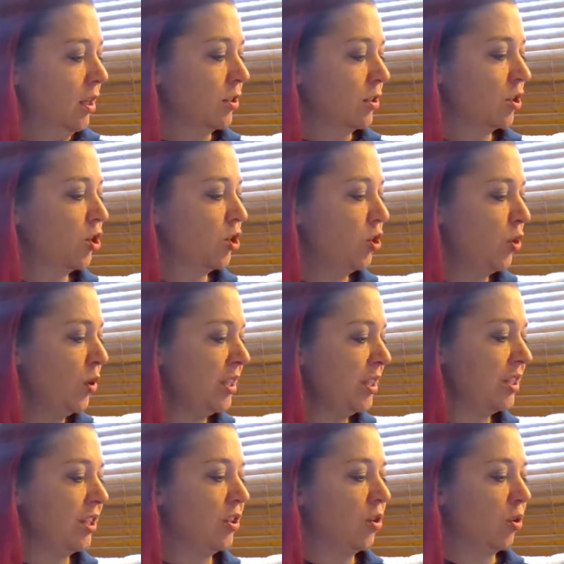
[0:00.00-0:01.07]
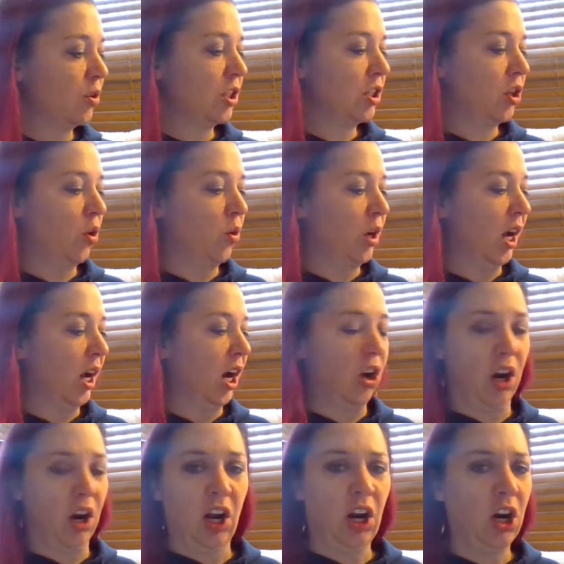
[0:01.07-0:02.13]
Students in North Dakota are
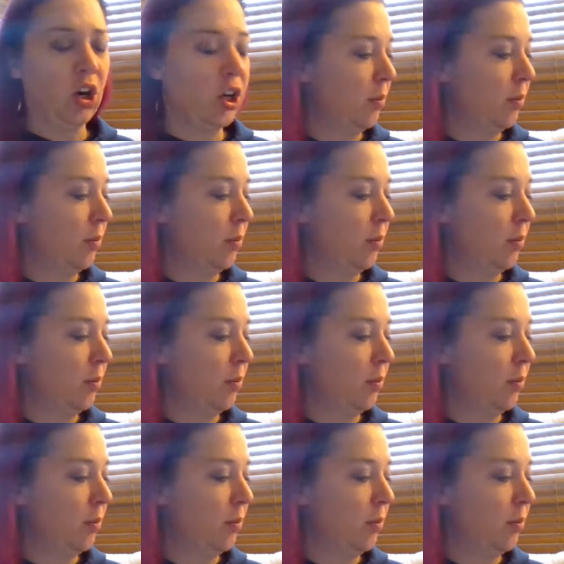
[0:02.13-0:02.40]
a hardy